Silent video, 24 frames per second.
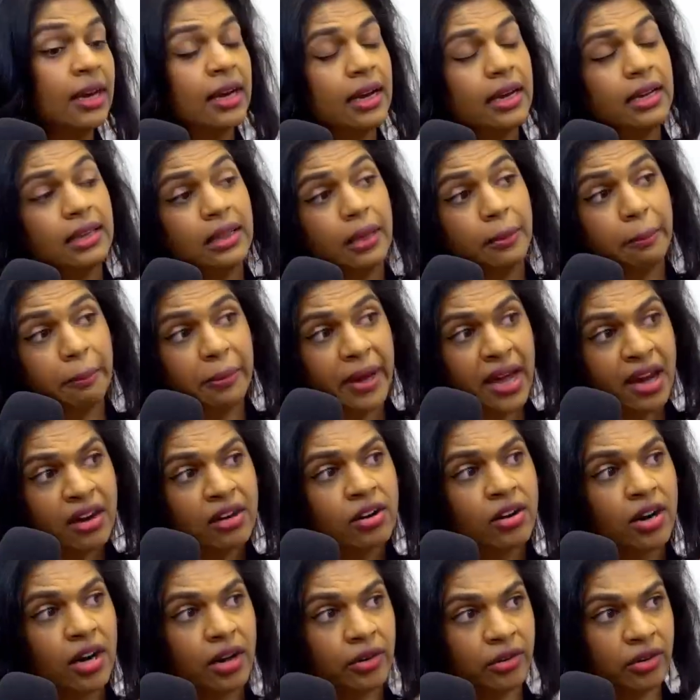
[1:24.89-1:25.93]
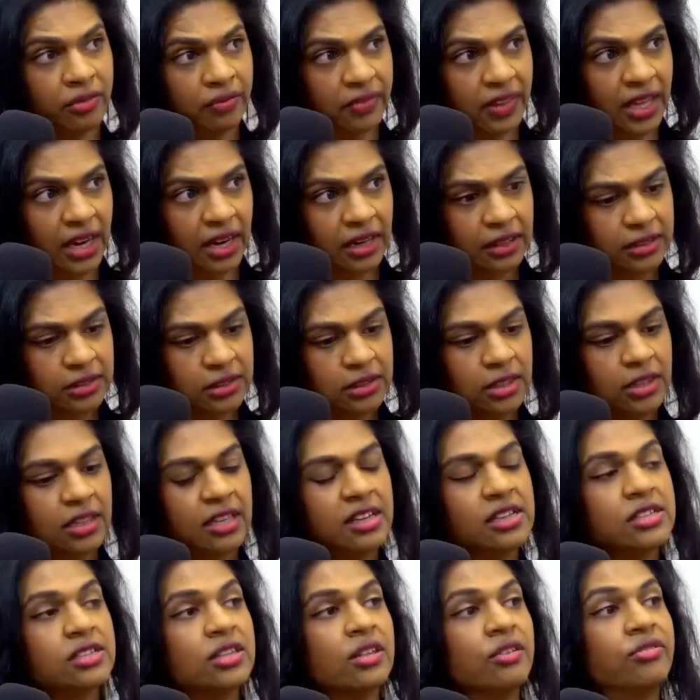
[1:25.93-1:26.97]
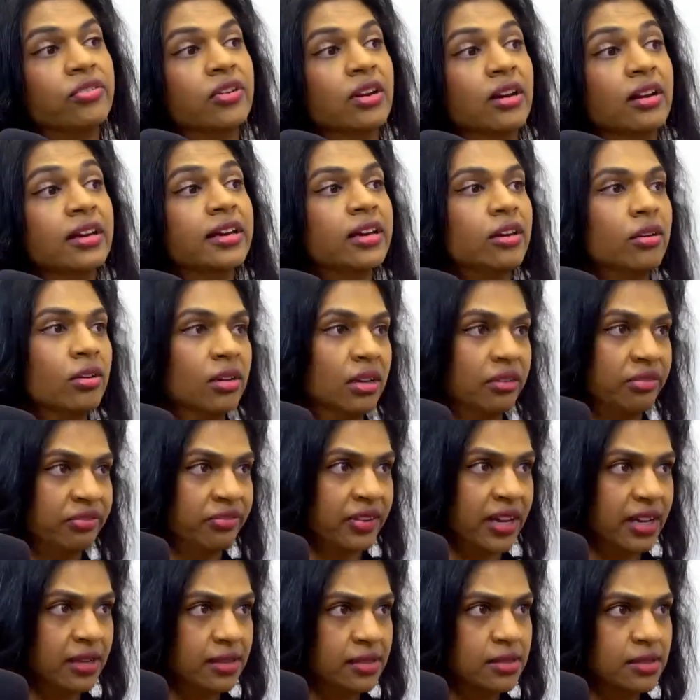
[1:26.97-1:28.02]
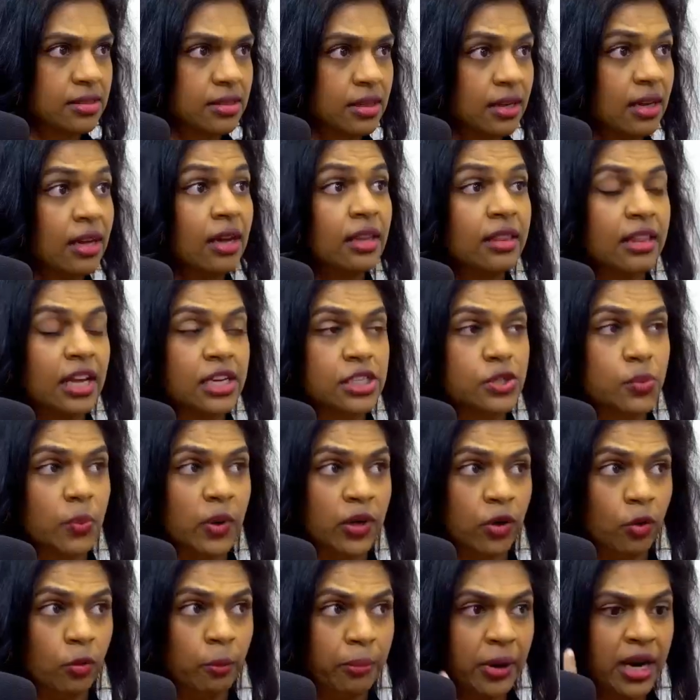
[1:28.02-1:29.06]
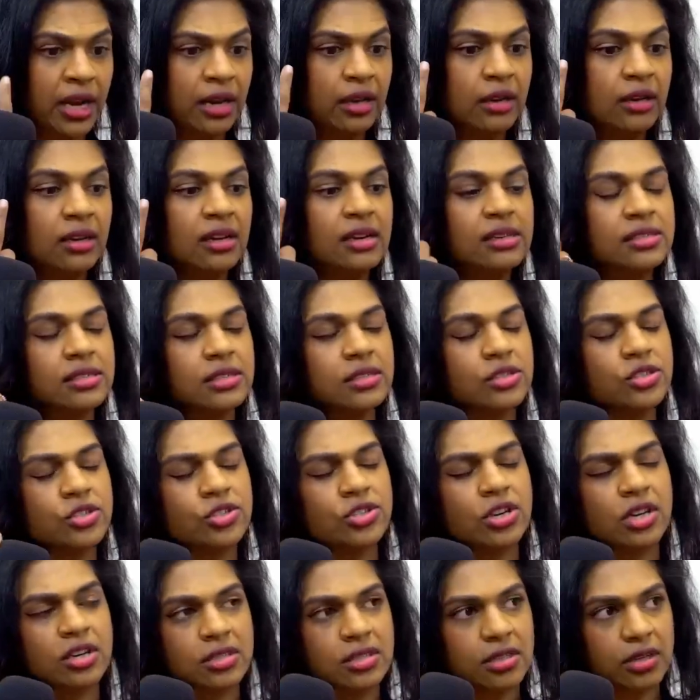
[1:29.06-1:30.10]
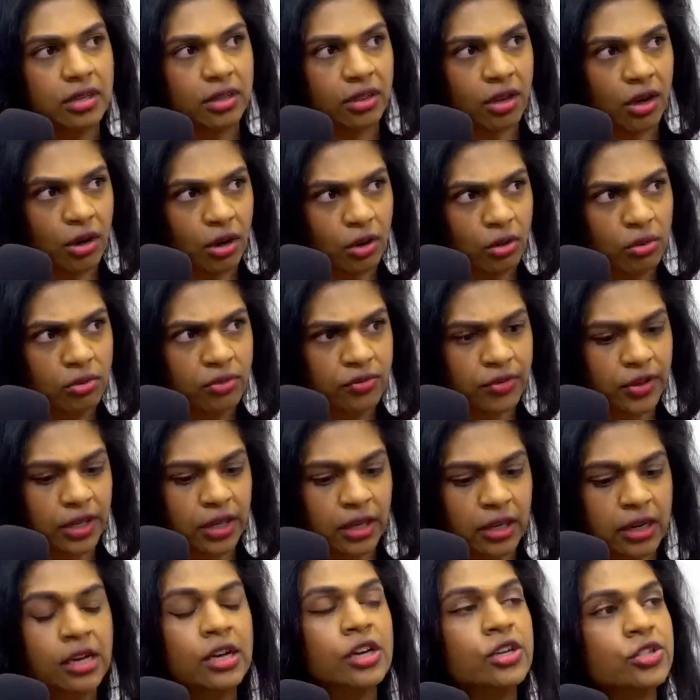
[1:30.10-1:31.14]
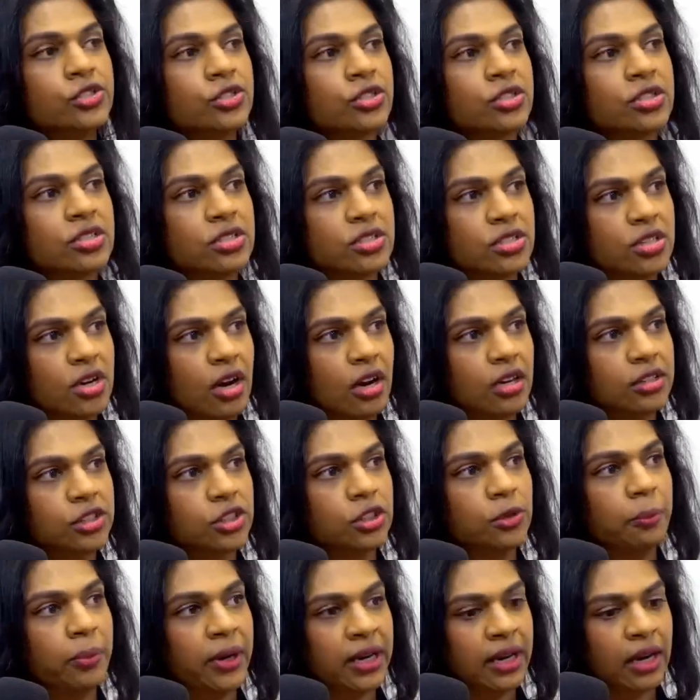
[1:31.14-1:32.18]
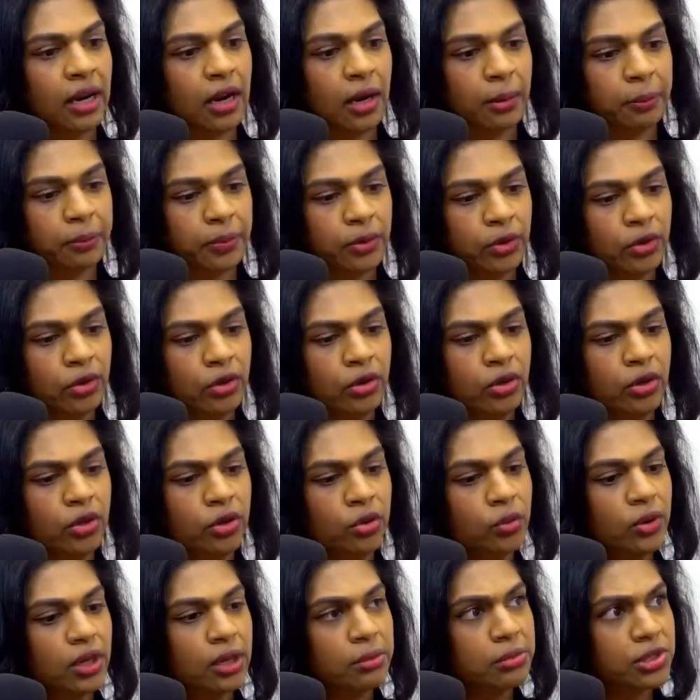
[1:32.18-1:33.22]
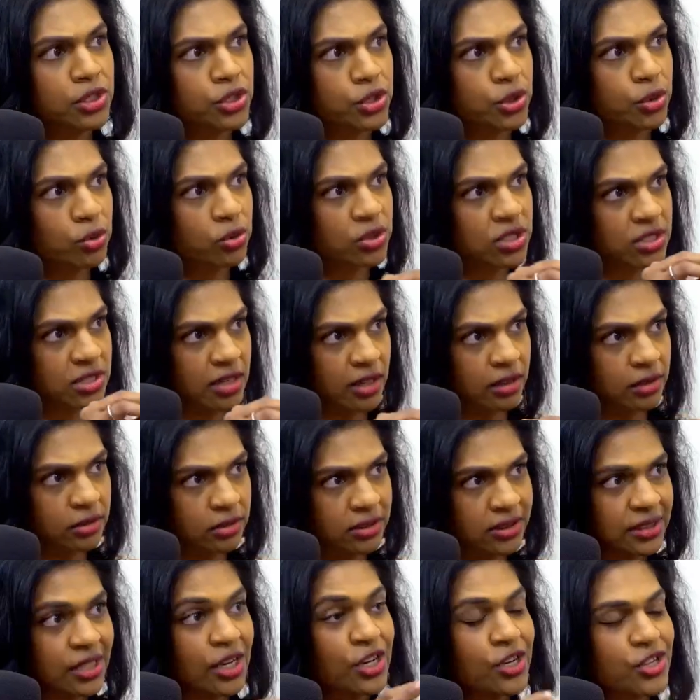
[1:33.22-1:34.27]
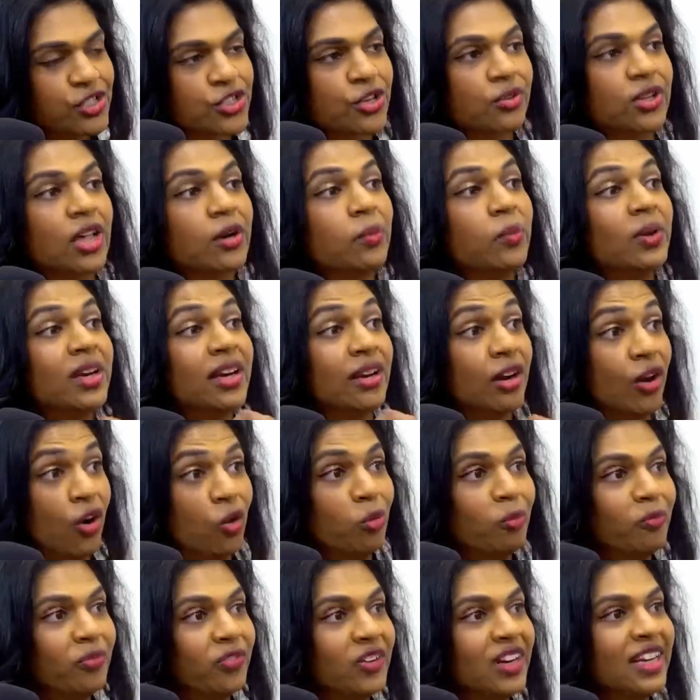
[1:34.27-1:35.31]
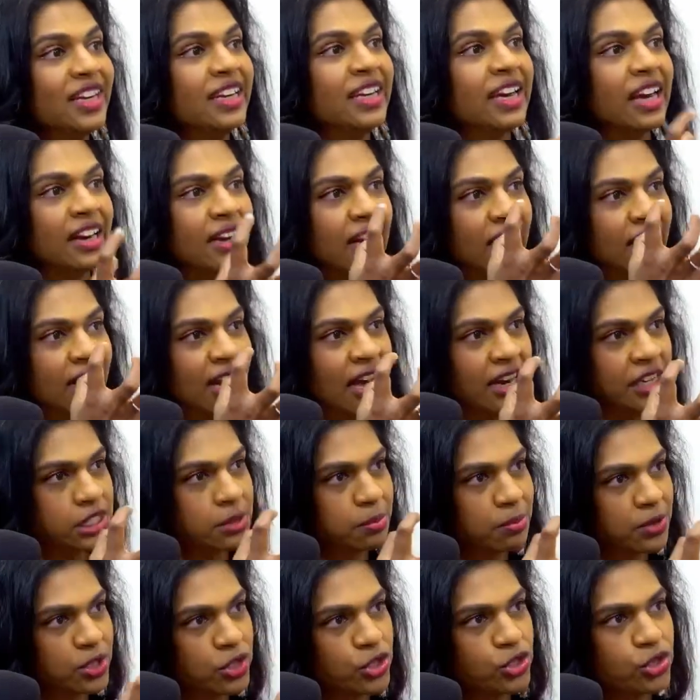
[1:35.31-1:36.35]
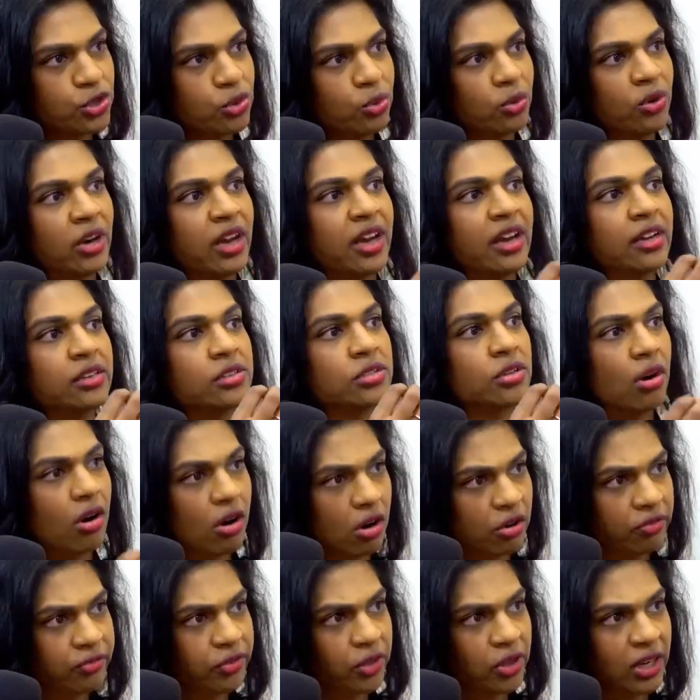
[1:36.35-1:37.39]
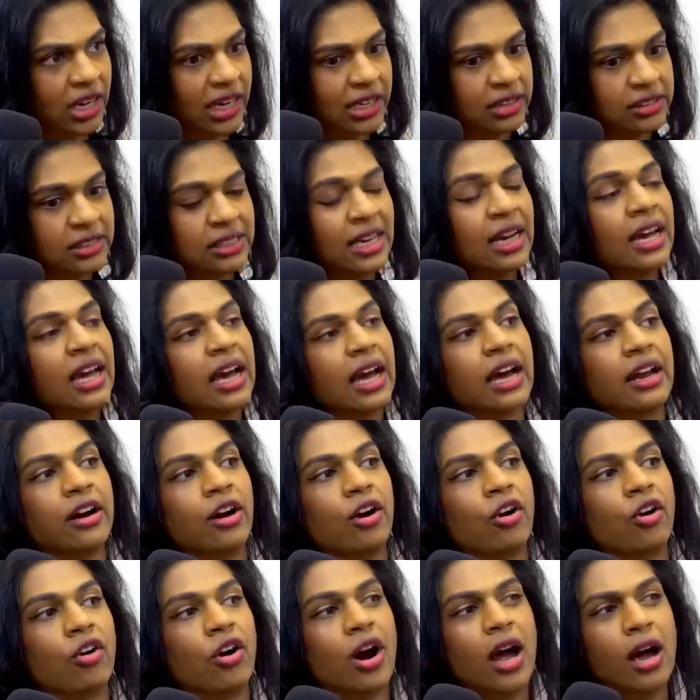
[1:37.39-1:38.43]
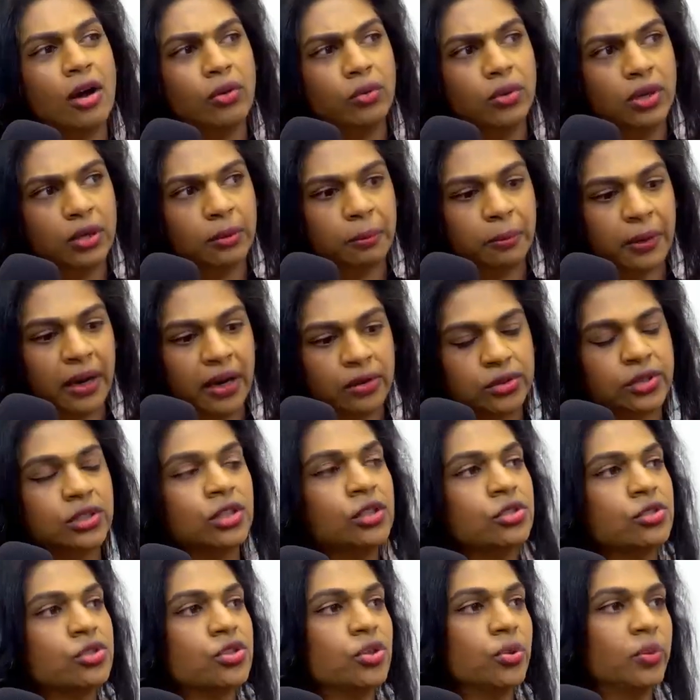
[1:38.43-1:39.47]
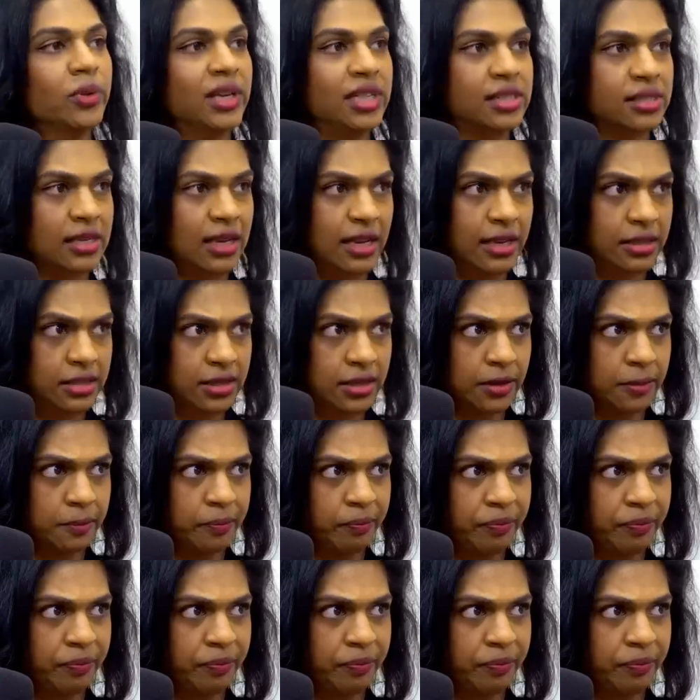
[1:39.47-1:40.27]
In the background of that is the follicular phase. That's where your brain is instructing the ovary to start to bring up new immature cells so that we can hopefully get a nice mature egg to ovulate at around about 2 weeks later.